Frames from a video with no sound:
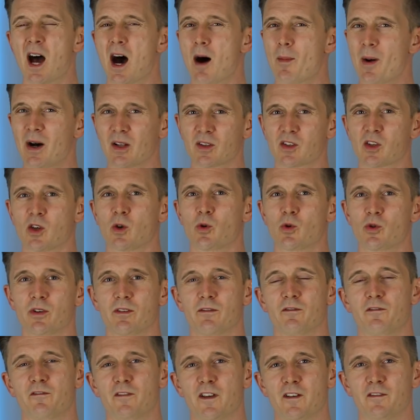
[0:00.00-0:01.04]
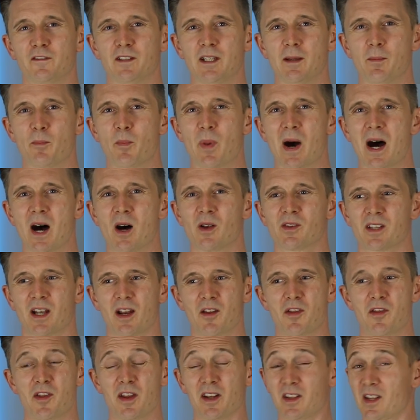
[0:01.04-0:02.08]
about £215. And
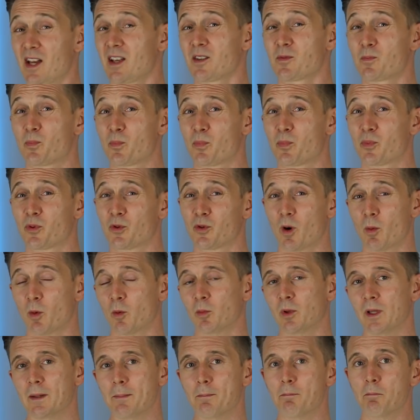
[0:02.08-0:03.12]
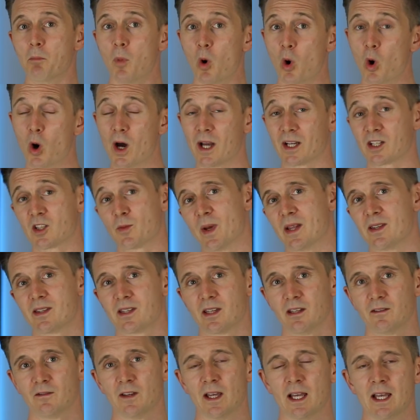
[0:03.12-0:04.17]
I think that's probably more
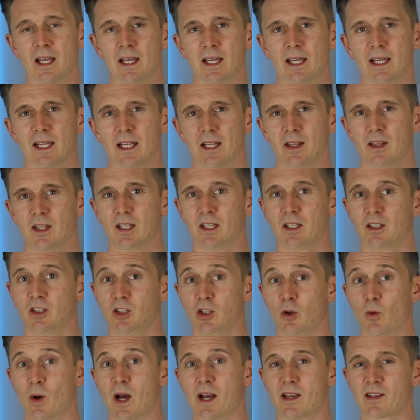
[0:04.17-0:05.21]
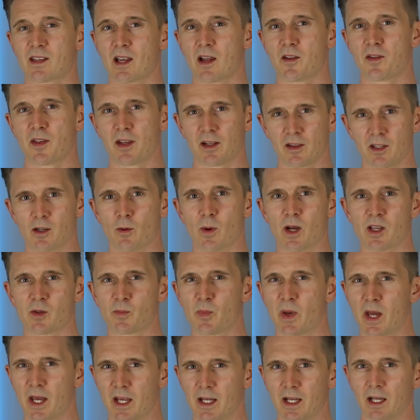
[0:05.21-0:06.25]
expensive in the US. I think the US
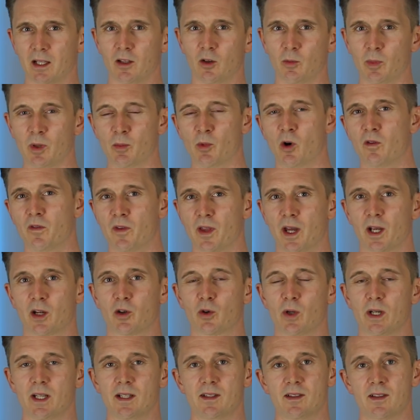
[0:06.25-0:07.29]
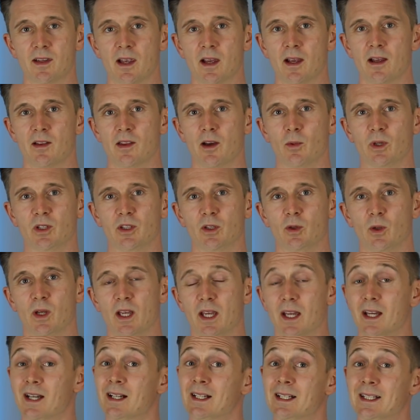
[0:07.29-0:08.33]
pay a little bit more for their creeds than we do
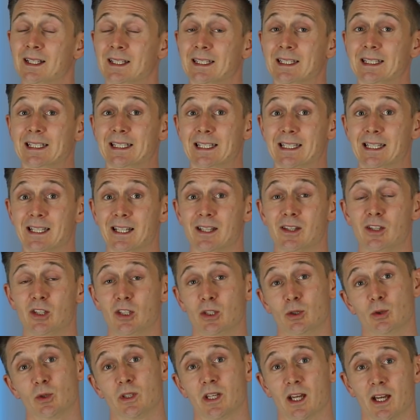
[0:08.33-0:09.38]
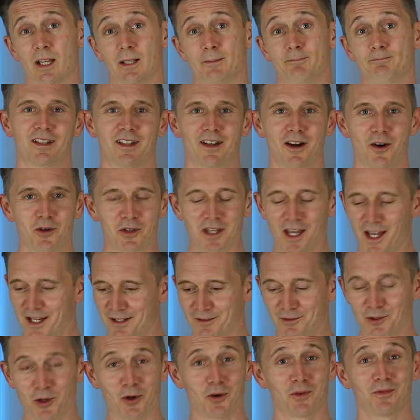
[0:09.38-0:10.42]
here in the UK. Okay,
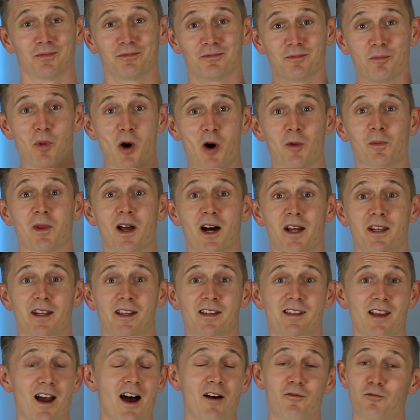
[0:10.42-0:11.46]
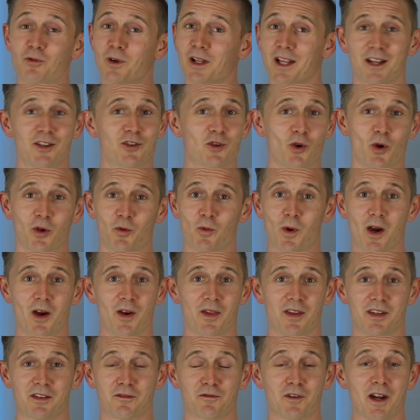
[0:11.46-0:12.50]
look, bottom line is I've really enjoyed wearing
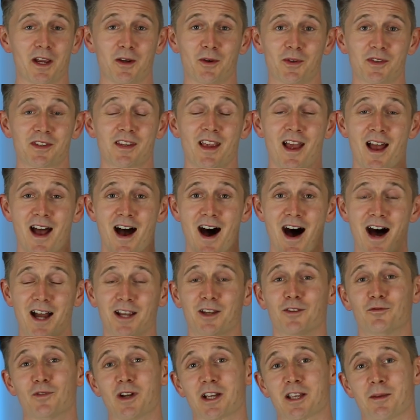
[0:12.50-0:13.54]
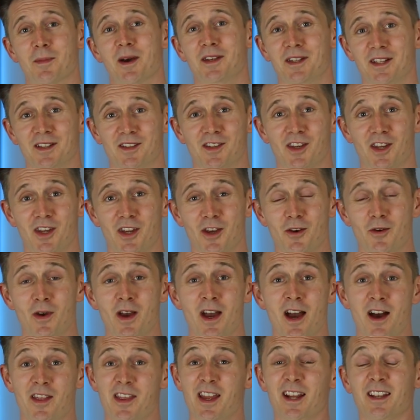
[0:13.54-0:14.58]
this fragrance. I can recommend it to you.
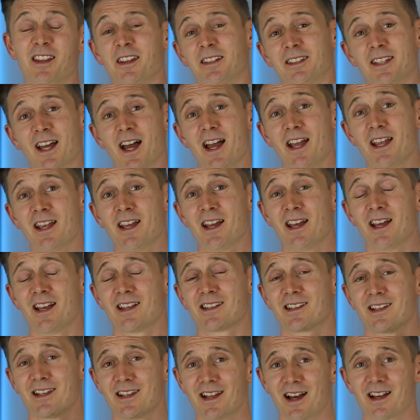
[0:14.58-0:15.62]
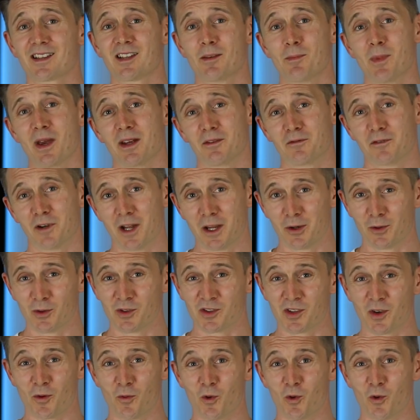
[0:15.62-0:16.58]
At the end of the day, it's a nicely made fragrance that